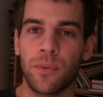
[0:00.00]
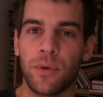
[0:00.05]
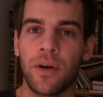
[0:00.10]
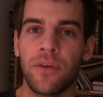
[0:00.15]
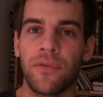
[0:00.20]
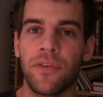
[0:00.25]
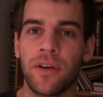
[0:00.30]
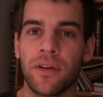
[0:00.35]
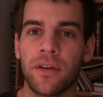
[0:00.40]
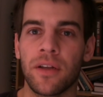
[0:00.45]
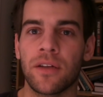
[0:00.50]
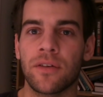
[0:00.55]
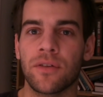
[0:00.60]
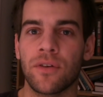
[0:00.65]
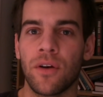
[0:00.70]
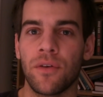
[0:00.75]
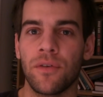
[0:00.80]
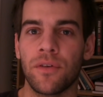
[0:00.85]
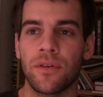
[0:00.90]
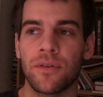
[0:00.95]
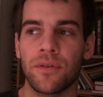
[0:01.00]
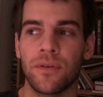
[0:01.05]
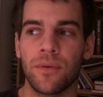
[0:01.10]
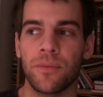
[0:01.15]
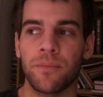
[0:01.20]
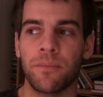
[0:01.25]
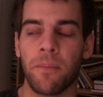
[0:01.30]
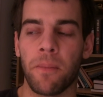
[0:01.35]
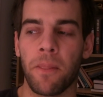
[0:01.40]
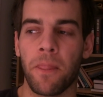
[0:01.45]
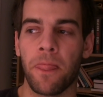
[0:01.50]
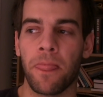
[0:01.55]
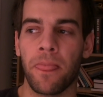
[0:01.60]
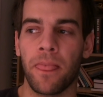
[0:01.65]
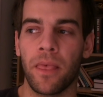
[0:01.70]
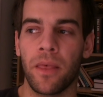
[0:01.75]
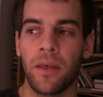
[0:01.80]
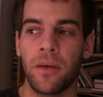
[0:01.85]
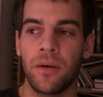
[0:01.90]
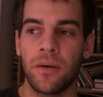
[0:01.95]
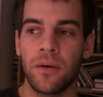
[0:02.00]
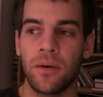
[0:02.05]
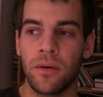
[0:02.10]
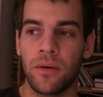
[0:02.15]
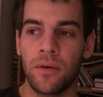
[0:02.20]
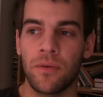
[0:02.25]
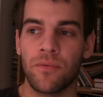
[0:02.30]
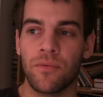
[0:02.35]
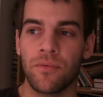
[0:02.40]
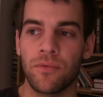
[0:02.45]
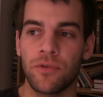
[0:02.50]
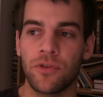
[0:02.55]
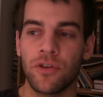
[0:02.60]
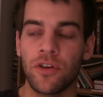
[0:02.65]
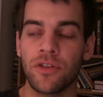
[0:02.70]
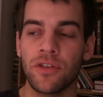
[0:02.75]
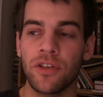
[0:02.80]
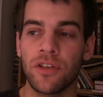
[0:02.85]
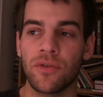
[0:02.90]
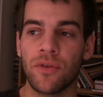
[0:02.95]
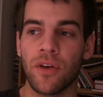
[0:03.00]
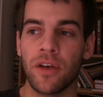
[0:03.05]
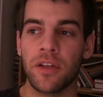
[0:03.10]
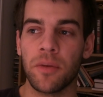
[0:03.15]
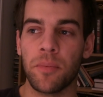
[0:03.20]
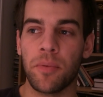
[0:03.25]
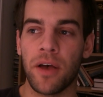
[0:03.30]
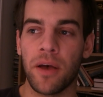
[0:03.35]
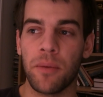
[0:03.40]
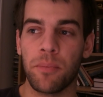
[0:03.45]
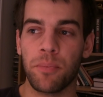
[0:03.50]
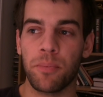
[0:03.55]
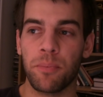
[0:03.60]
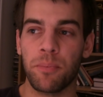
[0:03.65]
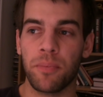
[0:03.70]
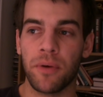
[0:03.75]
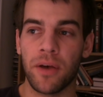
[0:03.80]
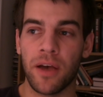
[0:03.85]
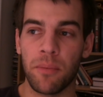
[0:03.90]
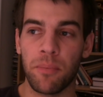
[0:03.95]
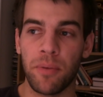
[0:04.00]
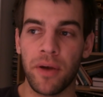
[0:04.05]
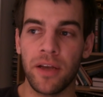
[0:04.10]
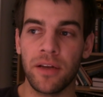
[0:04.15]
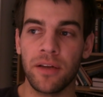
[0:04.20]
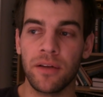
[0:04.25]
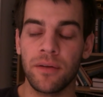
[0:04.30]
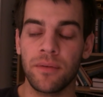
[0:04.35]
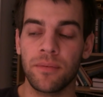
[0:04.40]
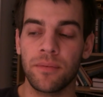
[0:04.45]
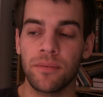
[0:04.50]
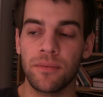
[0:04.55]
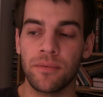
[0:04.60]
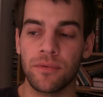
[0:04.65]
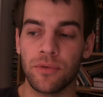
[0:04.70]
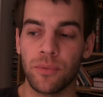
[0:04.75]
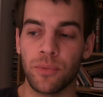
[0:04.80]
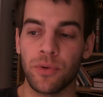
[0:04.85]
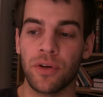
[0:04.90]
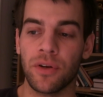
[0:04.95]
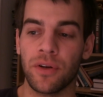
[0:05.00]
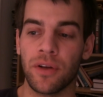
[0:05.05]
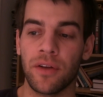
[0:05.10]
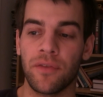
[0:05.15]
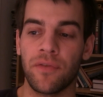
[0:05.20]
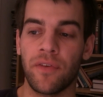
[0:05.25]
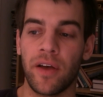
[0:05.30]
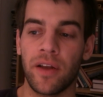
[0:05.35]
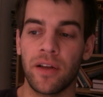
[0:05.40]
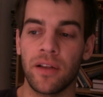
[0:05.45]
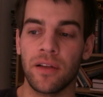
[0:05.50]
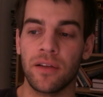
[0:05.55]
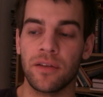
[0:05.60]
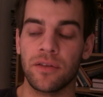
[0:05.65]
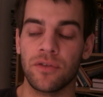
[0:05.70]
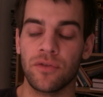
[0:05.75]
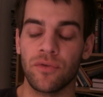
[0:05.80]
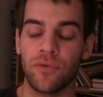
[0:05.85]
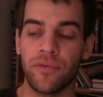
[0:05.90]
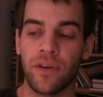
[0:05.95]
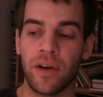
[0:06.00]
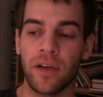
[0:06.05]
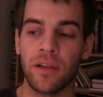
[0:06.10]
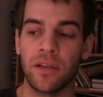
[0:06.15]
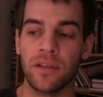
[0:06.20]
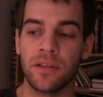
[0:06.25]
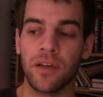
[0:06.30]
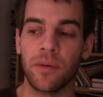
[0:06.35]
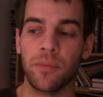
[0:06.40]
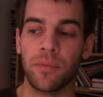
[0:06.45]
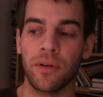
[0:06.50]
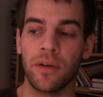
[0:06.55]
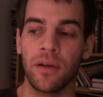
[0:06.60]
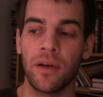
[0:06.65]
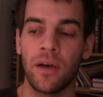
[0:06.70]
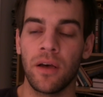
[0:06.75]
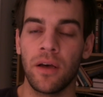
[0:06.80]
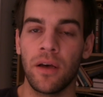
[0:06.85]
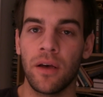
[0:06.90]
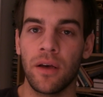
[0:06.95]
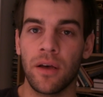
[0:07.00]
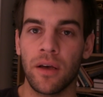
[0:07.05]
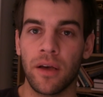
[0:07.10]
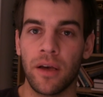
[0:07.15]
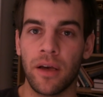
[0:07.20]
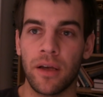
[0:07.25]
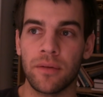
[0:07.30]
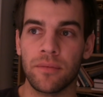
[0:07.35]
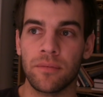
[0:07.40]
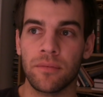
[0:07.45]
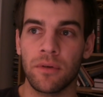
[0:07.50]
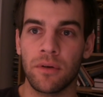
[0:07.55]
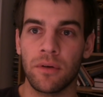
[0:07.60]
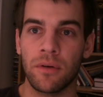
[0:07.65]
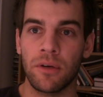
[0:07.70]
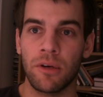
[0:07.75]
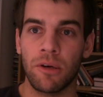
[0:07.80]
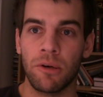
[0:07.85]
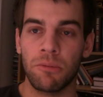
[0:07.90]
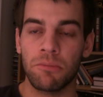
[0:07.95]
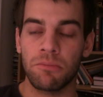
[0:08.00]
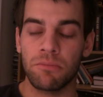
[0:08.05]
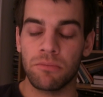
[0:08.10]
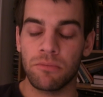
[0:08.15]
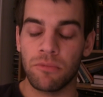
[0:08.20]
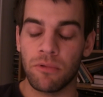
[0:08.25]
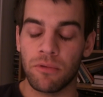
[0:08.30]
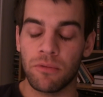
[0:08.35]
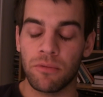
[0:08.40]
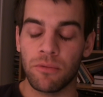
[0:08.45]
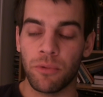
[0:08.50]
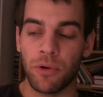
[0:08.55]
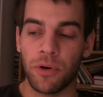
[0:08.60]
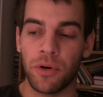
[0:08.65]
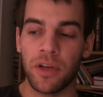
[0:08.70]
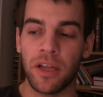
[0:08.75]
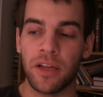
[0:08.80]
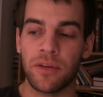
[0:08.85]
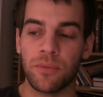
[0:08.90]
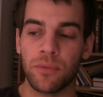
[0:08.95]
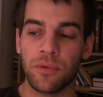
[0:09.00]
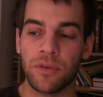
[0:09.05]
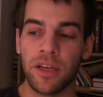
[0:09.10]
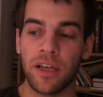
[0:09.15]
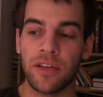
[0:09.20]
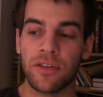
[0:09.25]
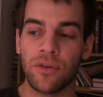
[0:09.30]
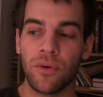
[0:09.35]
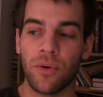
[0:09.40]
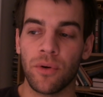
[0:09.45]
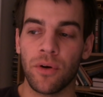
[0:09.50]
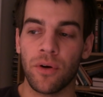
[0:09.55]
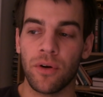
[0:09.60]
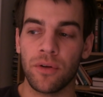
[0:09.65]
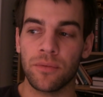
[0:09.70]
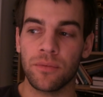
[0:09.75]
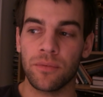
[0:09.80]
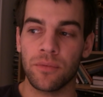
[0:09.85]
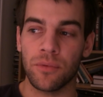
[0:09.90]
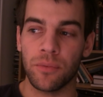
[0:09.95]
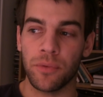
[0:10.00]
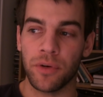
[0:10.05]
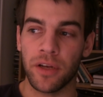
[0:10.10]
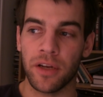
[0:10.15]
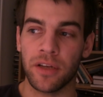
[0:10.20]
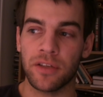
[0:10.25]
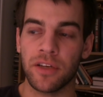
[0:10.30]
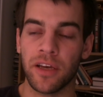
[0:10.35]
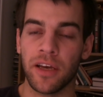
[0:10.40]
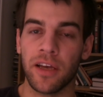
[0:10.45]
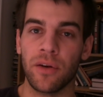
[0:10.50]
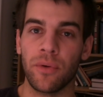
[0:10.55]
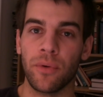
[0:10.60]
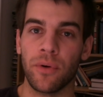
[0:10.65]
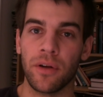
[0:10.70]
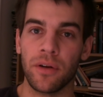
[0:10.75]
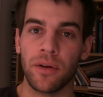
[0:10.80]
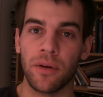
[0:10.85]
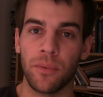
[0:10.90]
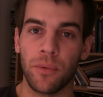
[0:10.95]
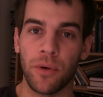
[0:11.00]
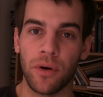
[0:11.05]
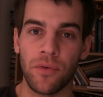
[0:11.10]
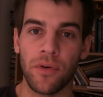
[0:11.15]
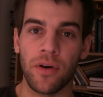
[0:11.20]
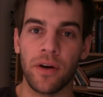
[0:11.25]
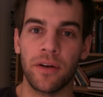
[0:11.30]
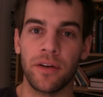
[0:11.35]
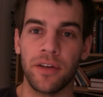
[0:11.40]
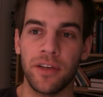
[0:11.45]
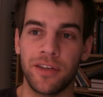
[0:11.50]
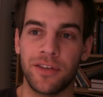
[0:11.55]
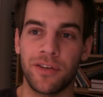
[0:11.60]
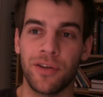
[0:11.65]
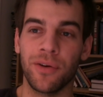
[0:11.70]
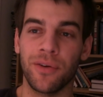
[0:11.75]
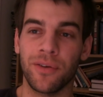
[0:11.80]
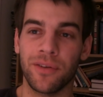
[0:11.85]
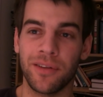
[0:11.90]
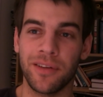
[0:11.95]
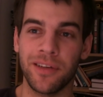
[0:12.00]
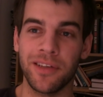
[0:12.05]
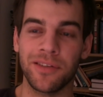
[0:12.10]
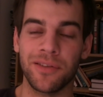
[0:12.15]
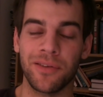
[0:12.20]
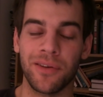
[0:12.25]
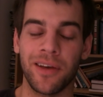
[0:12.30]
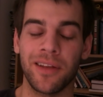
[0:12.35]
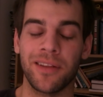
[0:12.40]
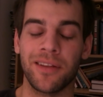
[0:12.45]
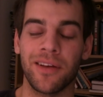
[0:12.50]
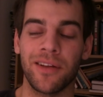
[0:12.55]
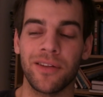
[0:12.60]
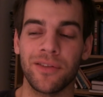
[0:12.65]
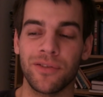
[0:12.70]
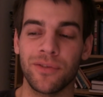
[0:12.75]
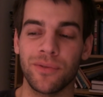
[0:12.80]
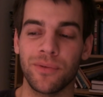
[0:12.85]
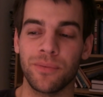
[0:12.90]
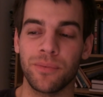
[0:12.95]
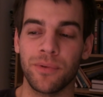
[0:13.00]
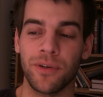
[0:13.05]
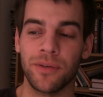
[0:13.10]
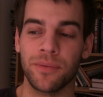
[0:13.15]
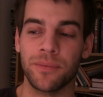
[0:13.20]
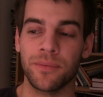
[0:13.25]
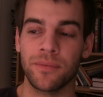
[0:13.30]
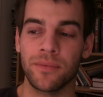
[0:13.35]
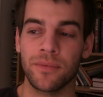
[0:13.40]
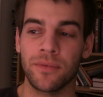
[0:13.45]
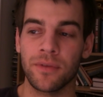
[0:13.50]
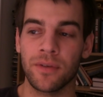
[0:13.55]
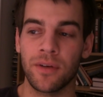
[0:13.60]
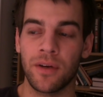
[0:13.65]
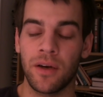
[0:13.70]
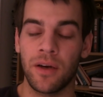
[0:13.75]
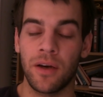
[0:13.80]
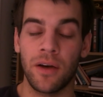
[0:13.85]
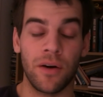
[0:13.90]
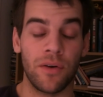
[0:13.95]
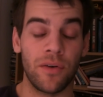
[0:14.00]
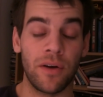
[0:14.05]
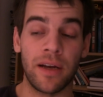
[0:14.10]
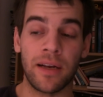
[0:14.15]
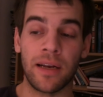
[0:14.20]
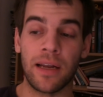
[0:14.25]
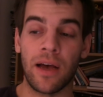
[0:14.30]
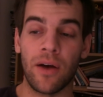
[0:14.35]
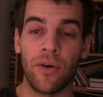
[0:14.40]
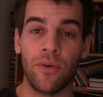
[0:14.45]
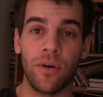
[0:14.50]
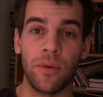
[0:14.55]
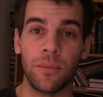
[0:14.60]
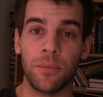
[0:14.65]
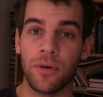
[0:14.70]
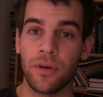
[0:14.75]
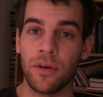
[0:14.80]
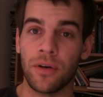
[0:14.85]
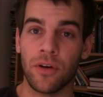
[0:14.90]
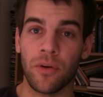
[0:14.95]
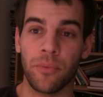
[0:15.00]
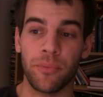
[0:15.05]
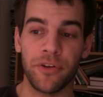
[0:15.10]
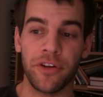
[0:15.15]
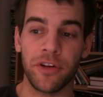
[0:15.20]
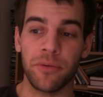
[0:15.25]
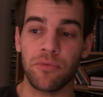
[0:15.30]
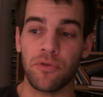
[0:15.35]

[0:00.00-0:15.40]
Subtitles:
I think that's covered. So we just need to get the car painted so we can get do final assembly, and when that's going on, we can take a look at what we needs to get done too. But right now I'm completely